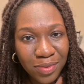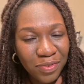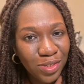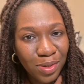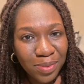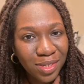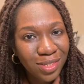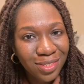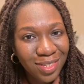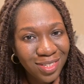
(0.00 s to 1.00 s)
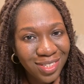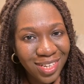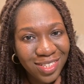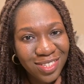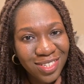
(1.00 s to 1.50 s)
it's something
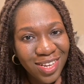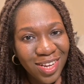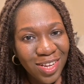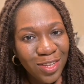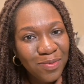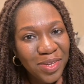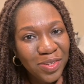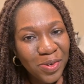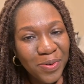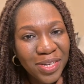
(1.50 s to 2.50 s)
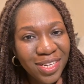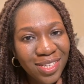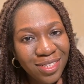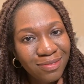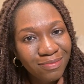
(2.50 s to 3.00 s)
that you may not
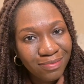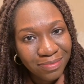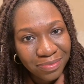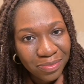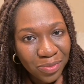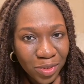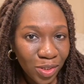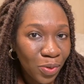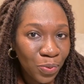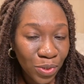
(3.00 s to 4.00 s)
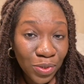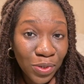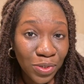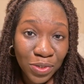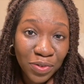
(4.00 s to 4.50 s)
really want to
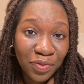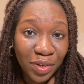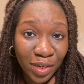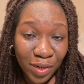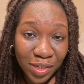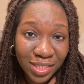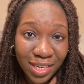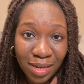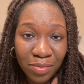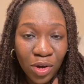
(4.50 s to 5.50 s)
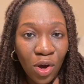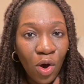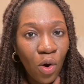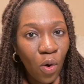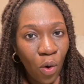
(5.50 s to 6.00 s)
continue for a long time,
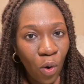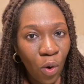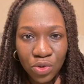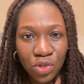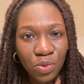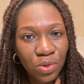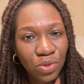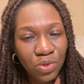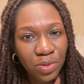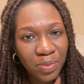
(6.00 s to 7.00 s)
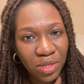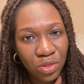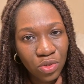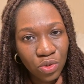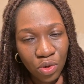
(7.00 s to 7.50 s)
or you don't want to
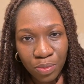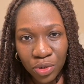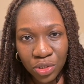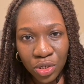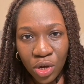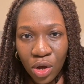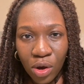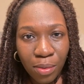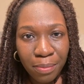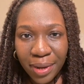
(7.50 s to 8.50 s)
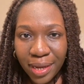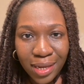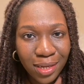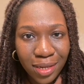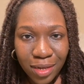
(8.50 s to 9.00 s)
spend so much on
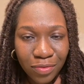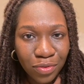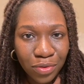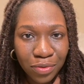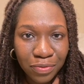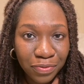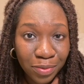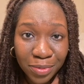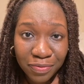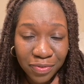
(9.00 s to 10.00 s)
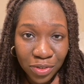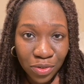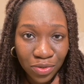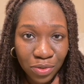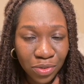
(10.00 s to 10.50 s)
buying gear for filming
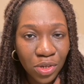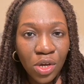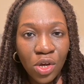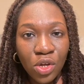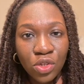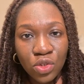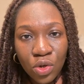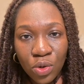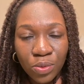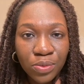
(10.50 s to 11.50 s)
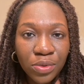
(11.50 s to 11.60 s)
videos. So